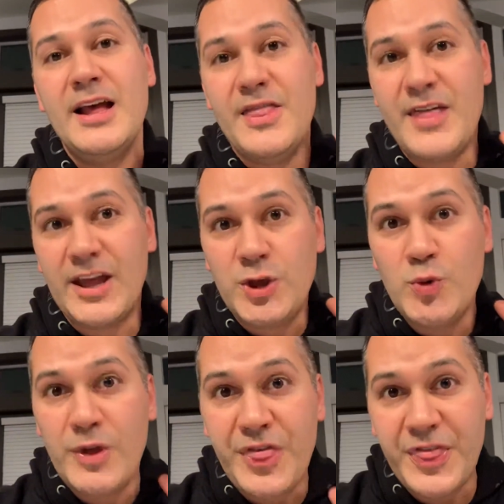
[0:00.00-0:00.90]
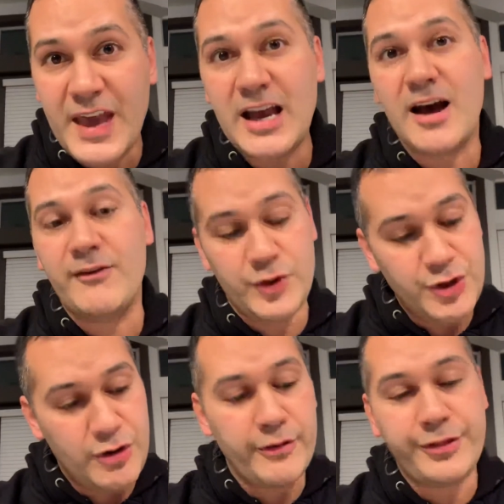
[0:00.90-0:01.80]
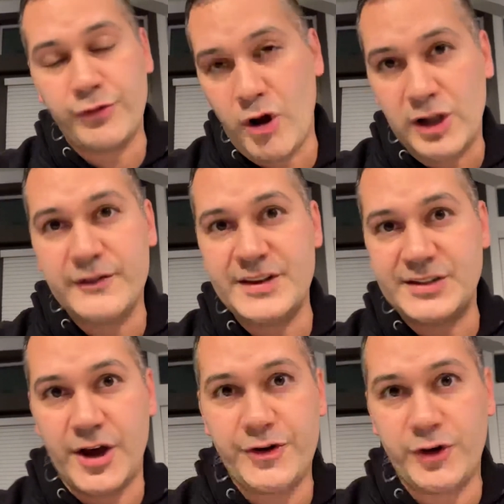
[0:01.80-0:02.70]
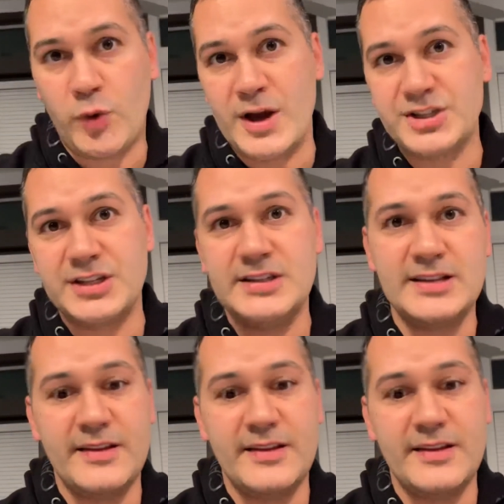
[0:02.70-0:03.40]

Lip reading: that you would think of when you go through all of these 100 questions.